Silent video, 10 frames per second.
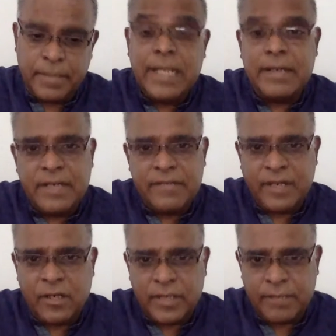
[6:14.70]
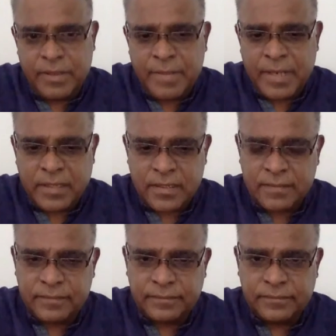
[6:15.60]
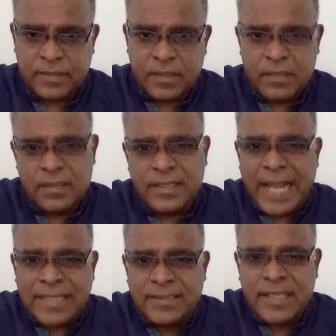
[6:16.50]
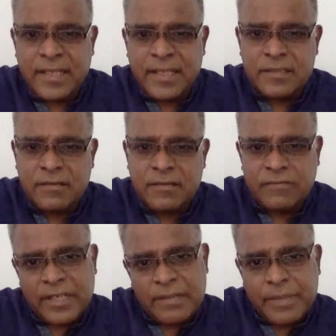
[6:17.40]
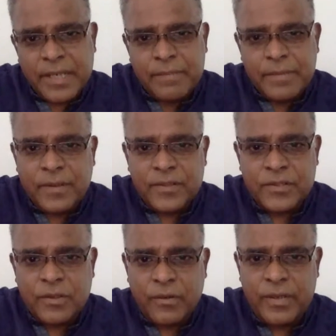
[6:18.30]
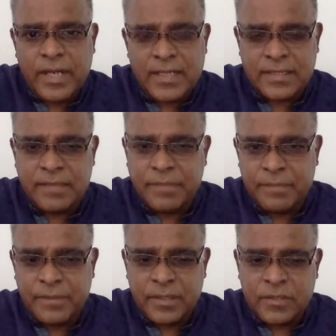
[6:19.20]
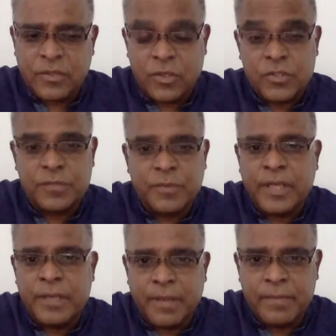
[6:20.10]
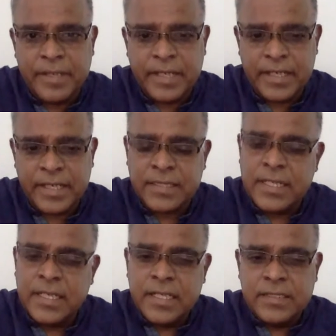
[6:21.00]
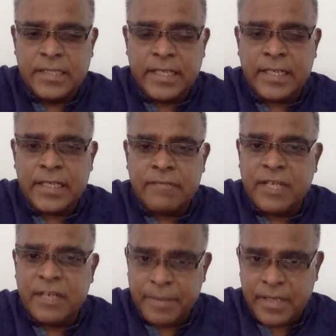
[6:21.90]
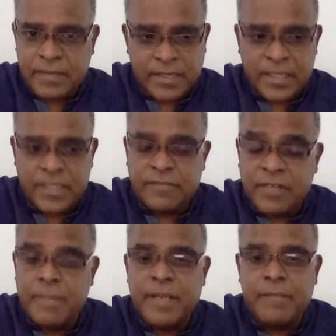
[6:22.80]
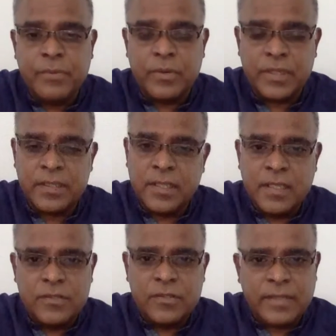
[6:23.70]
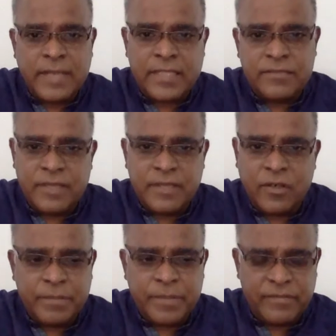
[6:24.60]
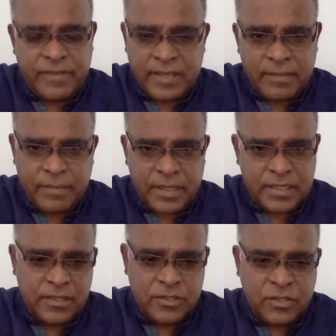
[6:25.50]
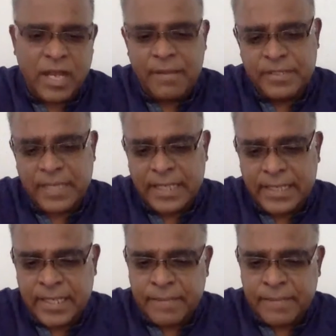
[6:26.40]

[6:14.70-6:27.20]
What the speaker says: difficult to implement. The tax thing is not very big because you are only asking people not to smoke in public areas. Cigarettes will be imported, so tax will not be affected much. So I'm selecting